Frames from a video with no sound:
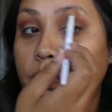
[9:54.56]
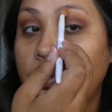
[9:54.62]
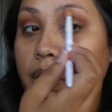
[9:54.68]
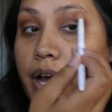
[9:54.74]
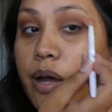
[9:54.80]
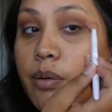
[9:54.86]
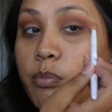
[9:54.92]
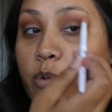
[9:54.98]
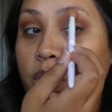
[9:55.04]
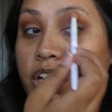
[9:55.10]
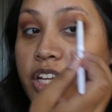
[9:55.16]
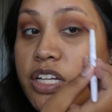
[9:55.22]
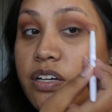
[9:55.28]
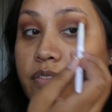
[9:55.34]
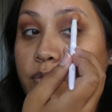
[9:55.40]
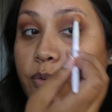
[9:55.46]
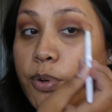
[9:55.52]
wanting
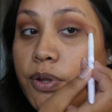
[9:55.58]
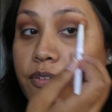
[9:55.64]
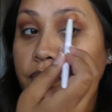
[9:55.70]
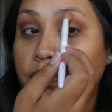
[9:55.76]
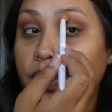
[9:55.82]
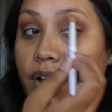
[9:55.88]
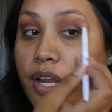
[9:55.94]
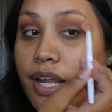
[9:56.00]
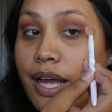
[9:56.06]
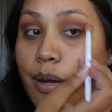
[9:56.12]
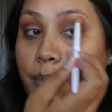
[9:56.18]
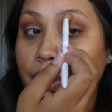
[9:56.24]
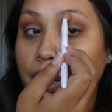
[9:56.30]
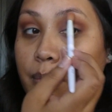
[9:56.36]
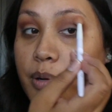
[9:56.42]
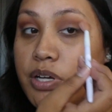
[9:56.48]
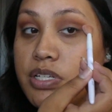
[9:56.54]
to avoid fallout, but
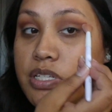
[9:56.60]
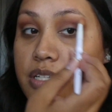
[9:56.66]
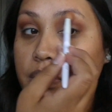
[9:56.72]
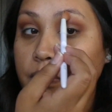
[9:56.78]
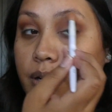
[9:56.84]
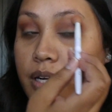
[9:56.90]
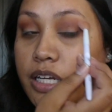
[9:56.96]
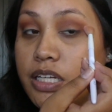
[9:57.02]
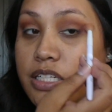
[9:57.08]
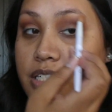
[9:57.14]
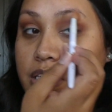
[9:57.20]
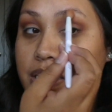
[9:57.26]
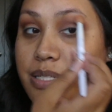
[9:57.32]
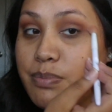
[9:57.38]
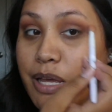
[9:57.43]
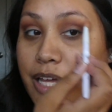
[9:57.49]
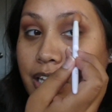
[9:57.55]
I'm also wanting to
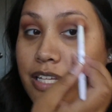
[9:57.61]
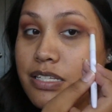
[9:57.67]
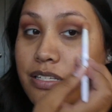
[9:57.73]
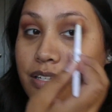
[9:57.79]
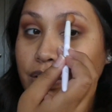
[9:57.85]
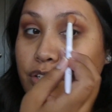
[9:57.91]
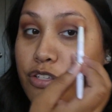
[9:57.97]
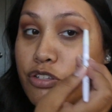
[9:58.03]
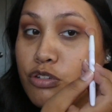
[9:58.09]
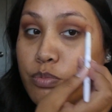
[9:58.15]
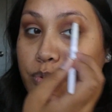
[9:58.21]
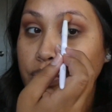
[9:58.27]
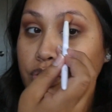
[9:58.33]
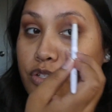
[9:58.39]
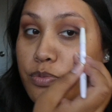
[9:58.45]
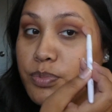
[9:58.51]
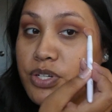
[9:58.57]
just make this look super,
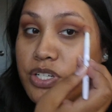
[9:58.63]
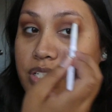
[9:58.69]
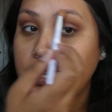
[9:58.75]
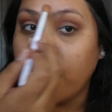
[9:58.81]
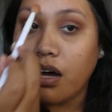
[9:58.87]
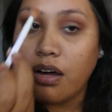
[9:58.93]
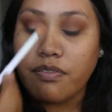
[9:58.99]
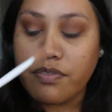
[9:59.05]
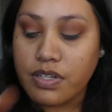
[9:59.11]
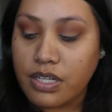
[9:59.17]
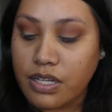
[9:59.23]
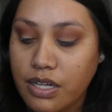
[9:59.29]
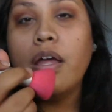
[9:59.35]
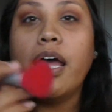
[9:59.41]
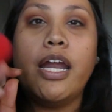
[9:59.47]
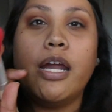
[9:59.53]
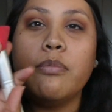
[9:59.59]
super soft.
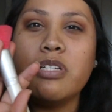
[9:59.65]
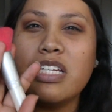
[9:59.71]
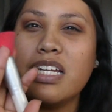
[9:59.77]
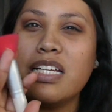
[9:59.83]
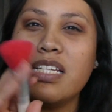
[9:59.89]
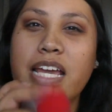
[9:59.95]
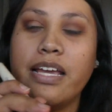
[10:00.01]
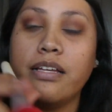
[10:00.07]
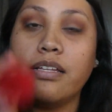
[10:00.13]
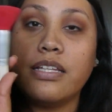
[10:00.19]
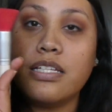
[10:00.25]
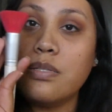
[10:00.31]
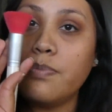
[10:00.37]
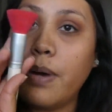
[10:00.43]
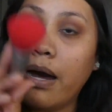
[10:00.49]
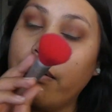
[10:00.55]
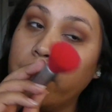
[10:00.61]
And I'm just going to take this
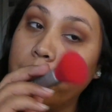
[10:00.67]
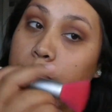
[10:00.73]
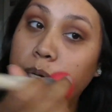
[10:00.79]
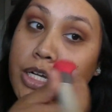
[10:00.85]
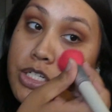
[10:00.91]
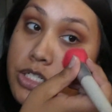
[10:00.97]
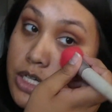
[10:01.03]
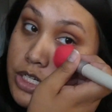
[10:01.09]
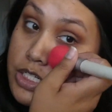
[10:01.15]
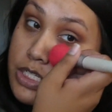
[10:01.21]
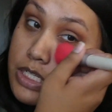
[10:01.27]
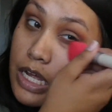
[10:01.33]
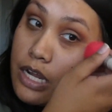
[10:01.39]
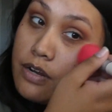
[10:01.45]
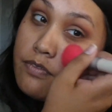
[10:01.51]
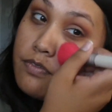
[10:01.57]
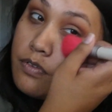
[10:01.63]
powder brush and just
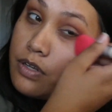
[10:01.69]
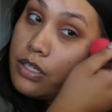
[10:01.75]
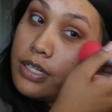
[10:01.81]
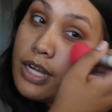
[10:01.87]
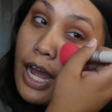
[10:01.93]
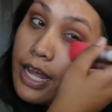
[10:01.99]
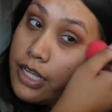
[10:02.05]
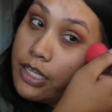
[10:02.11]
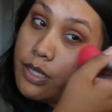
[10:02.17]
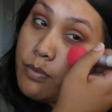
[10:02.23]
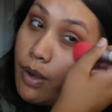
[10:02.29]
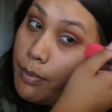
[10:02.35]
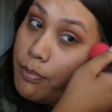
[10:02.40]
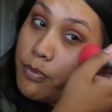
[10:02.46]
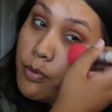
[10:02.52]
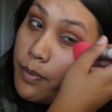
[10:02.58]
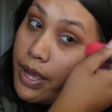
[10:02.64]
kind of lightly
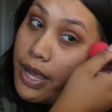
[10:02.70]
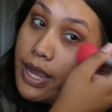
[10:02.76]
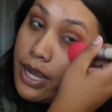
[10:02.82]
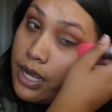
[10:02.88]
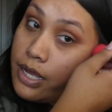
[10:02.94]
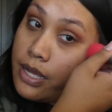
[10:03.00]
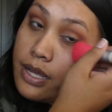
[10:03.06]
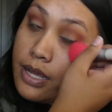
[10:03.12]
wipe away